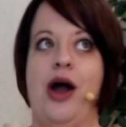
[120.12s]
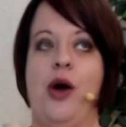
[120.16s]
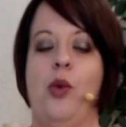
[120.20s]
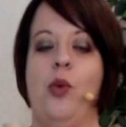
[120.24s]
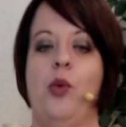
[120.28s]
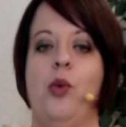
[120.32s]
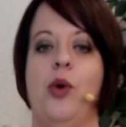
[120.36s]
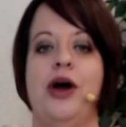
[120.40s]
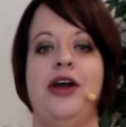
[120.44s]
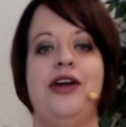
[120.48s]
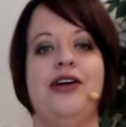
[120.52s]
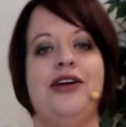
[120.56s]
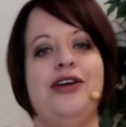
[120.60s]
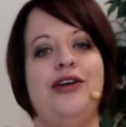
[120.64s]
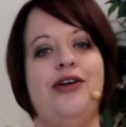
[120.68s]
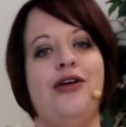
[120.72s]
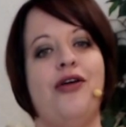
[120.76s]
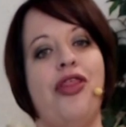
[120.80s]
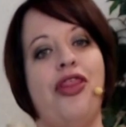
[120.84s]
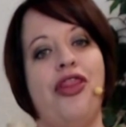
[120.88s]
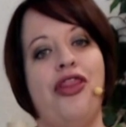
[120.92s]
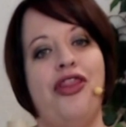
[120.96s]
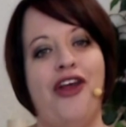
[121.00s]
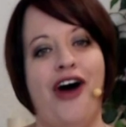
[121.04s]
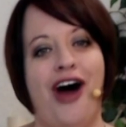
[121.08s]
what are your
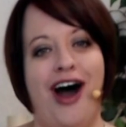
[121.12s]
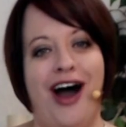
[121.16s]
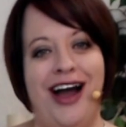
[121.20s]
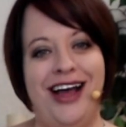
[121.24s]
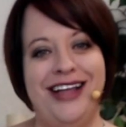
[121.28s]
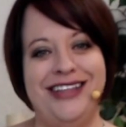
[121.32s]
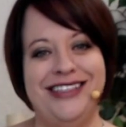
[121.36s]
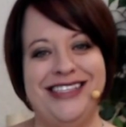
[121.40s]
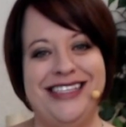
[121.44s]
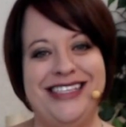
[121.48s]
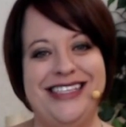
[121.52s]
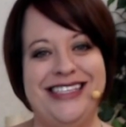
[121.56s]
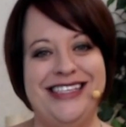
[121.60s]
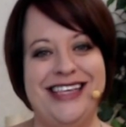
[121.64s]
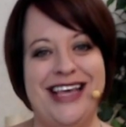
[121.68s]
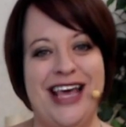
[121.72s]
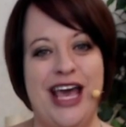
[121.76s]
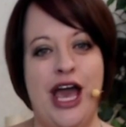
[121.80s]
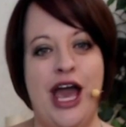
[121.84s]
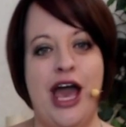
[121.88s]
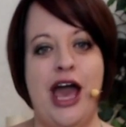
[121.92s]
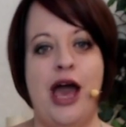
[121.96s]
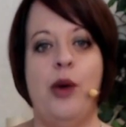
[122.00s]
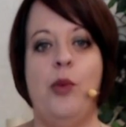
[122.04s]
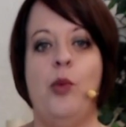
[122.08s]
thoughts
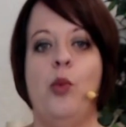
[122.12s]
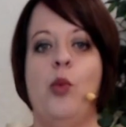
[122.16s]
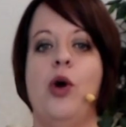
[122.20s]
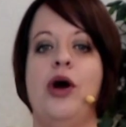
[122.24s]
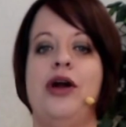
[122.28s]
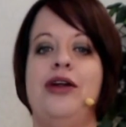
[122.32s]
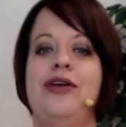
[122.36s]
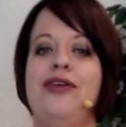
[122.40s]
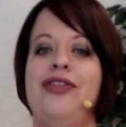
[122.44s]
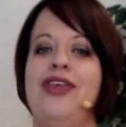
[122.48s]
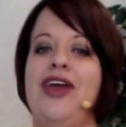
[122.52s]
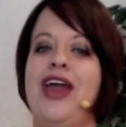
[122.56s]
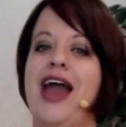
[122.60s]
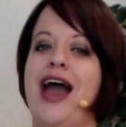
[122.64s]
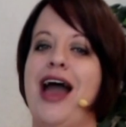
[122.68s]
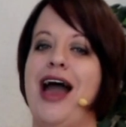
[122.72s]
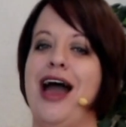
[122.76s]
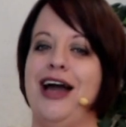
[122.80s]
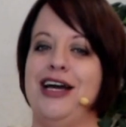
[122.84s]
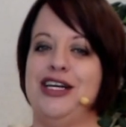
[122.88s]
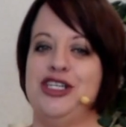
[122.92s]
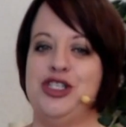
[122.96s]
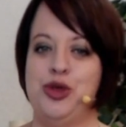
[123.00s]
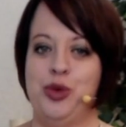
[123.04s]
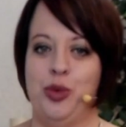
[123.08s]
and what are the
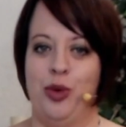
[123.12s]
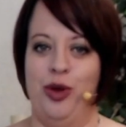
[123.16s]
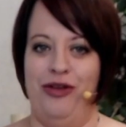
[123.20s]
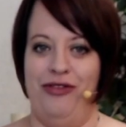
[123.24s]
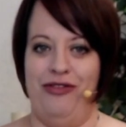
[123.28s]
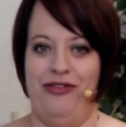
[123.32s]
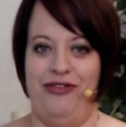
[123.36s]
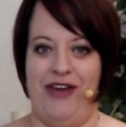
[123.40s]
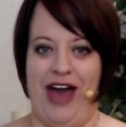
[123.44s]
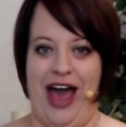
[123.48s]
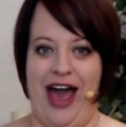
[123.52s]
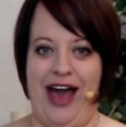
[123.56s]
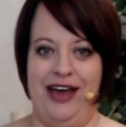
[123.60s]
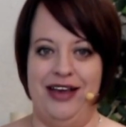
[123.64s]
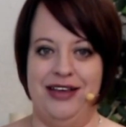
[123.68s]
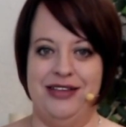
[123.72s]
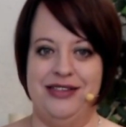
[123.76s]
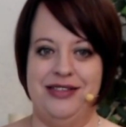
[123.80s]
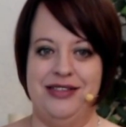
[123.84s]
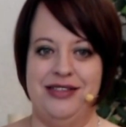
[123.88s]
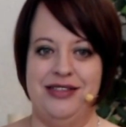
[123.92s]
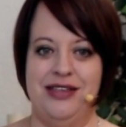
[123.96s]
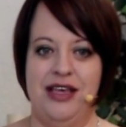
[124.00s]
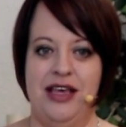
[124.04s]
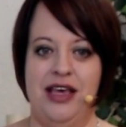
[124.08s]
actual
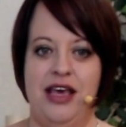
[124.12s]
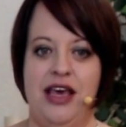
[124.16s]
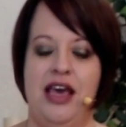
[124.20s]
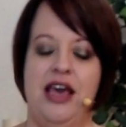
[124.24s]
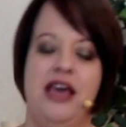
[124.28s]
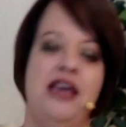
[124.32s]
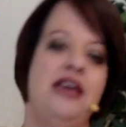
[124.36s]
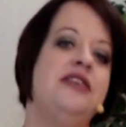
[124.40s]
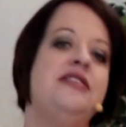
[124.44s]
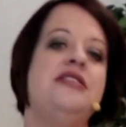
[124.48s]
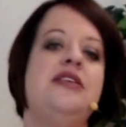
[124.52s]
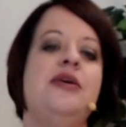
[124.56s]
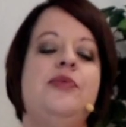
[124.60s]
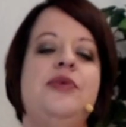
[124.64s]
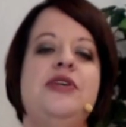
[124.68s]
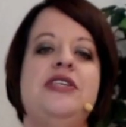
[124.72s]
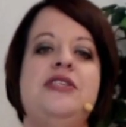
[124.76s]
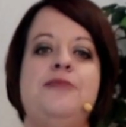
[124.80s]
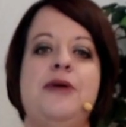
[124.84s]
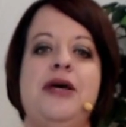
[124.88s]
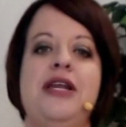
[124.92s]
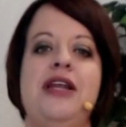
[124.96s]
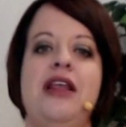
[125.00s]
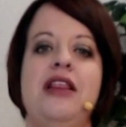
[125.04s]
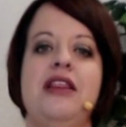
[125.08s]
facts. You see, we
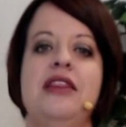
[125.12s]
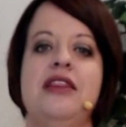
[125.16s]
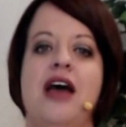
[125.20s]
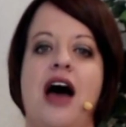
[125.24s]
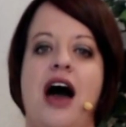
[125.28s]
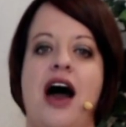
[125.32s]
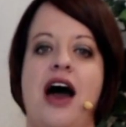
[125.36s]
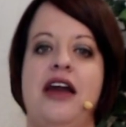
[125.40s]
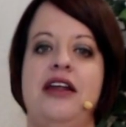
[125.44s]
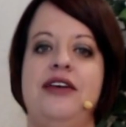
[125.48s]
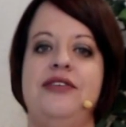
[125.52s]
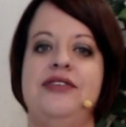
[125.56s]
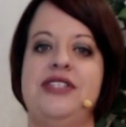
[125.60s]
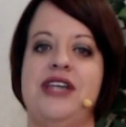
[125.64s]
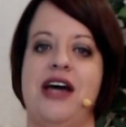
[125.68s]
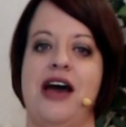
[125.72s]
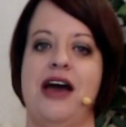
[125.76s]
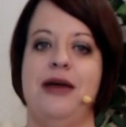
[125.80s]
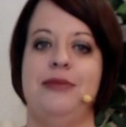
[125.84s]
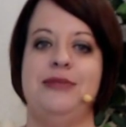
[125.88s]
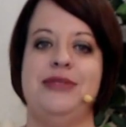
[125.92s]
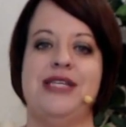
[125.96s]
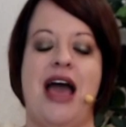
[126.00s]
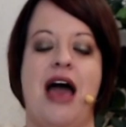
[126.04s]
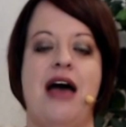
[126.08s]
spend a lot of
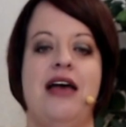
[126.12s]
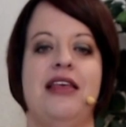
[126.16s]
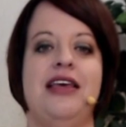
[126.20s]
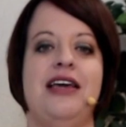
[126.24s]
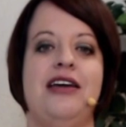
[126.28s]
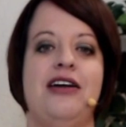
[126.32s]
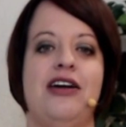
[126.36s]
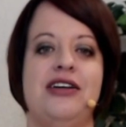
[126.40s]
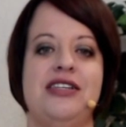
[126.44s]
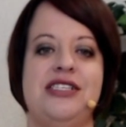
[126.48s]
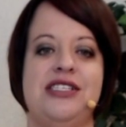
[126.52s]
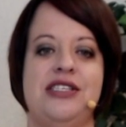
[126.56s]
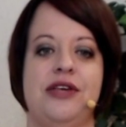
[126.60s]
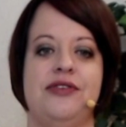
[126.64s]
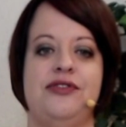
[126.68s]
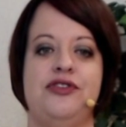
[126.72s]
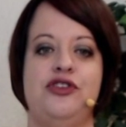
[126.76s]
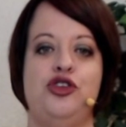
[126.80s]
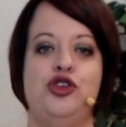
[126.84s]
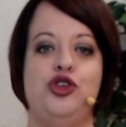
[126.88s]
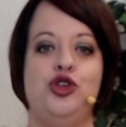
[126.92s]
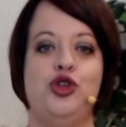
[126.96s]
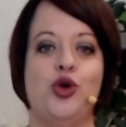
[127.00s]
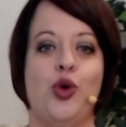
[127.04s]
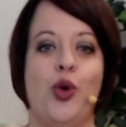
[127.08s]
time telling ourselves
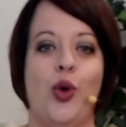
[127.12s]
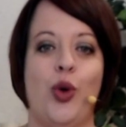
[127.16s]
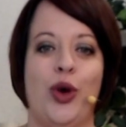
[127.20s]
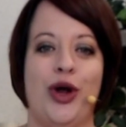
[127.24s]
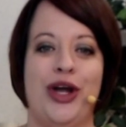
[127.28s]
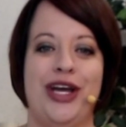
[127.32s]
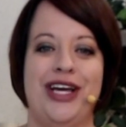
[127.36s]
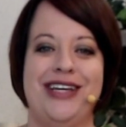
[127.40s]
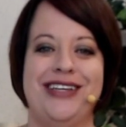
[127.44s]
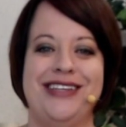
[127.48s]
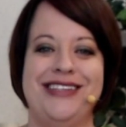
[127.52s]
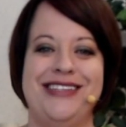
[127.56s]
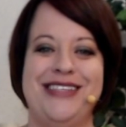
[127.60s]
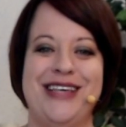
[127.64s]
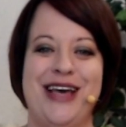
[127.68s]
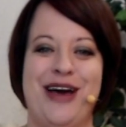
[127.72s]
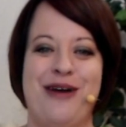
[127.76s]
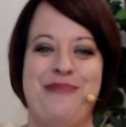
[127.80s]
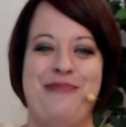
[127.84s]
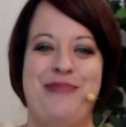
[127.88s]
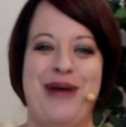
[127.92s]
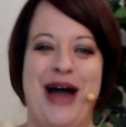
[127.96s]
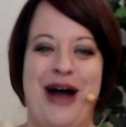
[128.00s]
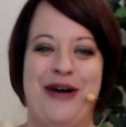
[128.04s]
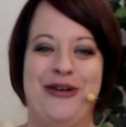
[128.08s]
stories
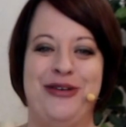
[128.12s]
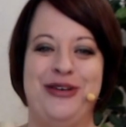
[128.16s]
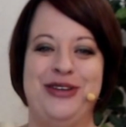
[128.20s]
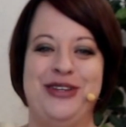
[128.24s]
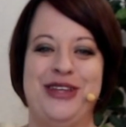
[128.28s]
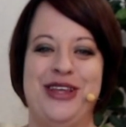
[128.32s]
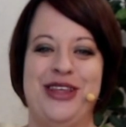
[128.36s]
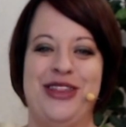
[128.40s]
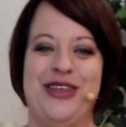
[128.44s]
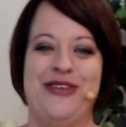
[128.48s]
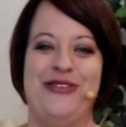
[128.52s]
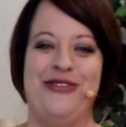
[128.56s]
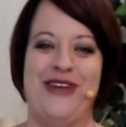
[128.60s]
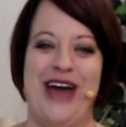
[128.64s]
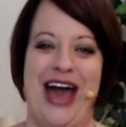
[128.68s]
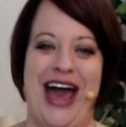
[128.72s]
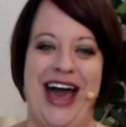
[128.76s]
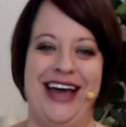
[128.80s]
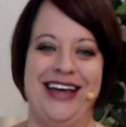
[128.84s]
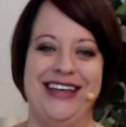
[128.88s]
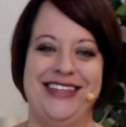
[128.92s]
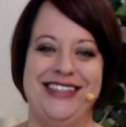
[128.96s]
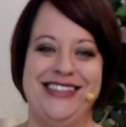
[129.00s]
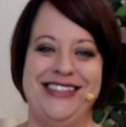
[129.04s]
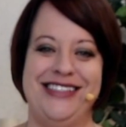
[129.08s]
about the
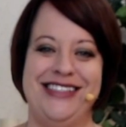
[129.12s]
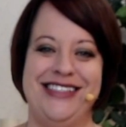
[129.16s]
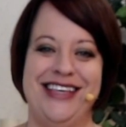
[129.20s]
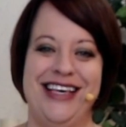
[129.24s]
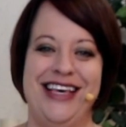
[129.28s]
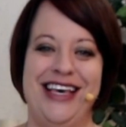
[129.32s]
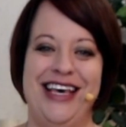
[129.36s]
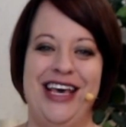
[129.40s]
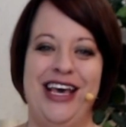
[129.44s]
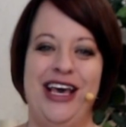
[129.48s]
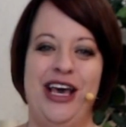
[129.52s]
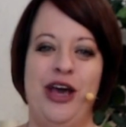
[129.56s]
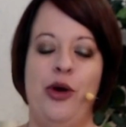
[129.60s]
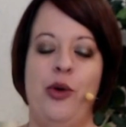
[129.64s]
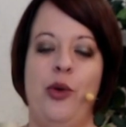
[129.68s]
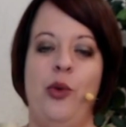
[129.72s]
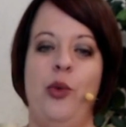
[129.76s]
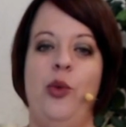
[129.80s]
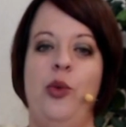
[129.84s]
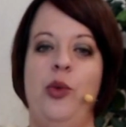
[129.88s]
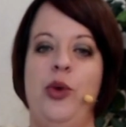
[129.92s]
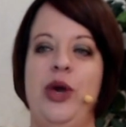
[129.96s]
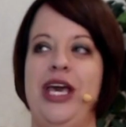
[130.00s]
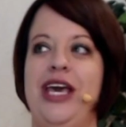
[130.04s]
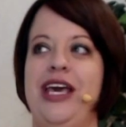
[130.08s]
facts.
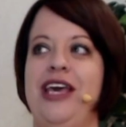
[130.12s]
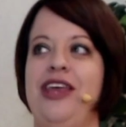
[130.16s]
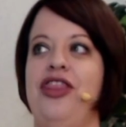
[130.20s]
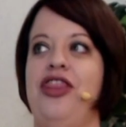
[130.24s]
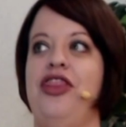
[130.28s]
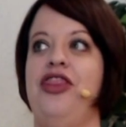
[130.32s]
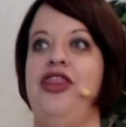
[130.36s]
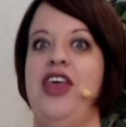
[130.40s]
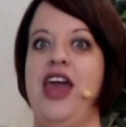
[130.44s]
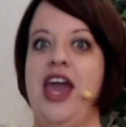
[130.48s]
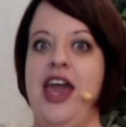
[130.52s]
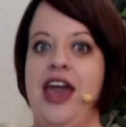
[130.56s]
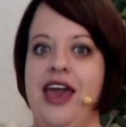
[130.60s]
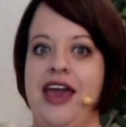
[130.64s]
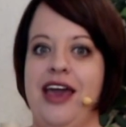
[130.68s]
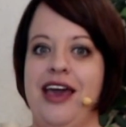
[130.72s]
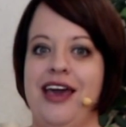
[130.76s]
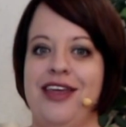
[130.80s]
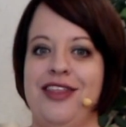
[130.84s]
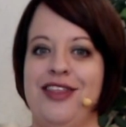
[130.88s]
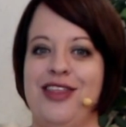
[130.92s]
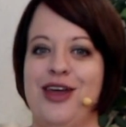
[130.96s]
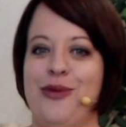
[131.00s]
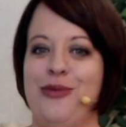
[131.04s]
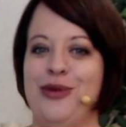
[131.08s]
We think
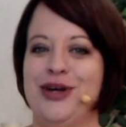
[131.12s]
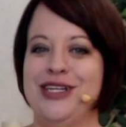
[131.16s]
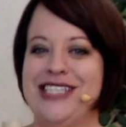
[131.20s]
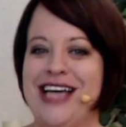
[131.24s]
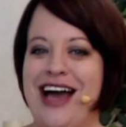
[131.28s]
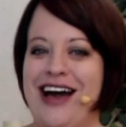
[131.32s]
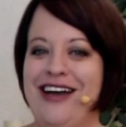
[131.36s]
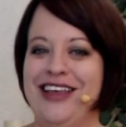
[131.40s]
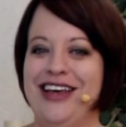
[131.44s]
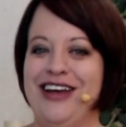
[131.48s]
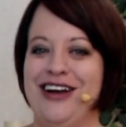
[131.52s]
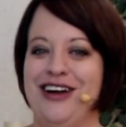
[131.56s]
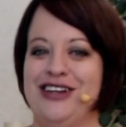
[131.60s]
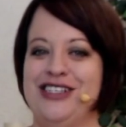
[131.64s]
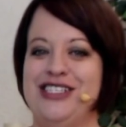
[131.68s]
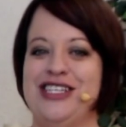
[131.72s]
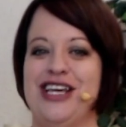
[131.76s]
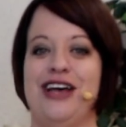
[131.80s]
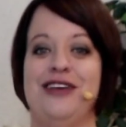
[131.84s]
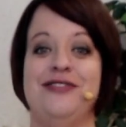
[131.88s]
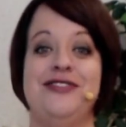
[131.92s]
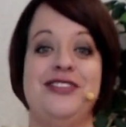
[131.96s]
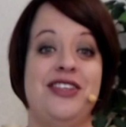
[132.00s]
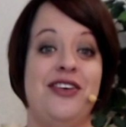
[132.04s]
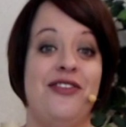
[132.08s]
that we're telling
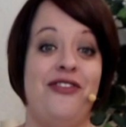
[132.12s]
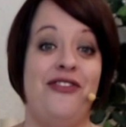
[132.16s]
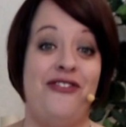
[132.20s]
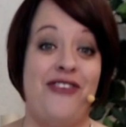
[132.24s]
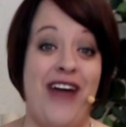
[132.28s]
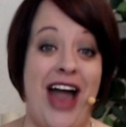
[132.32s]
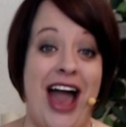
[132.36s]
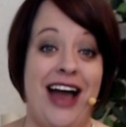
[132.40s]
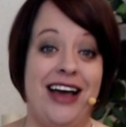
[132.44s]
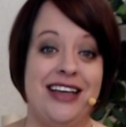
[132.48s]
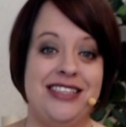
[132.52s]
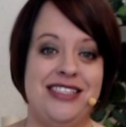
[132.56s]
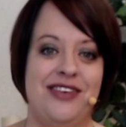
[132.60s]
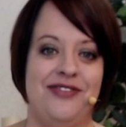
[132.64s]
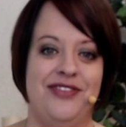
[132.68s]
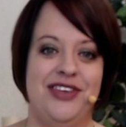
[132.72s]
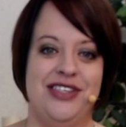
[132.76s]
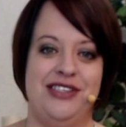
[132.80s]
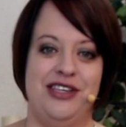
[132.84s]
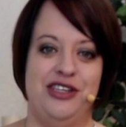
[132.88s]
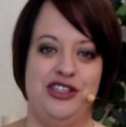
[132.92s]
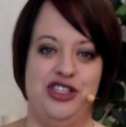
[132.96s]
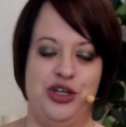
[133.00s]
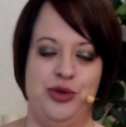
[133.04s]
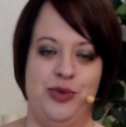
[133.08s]
ourselves the facts of a
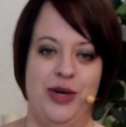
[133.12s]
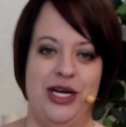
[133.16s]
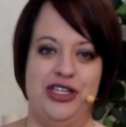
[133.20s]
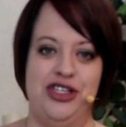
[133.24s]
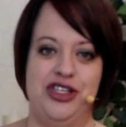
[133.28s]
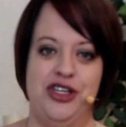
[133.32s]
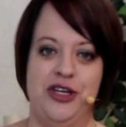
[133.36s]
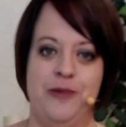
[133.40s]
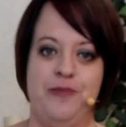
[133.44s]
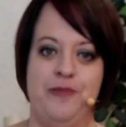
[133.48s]
situation,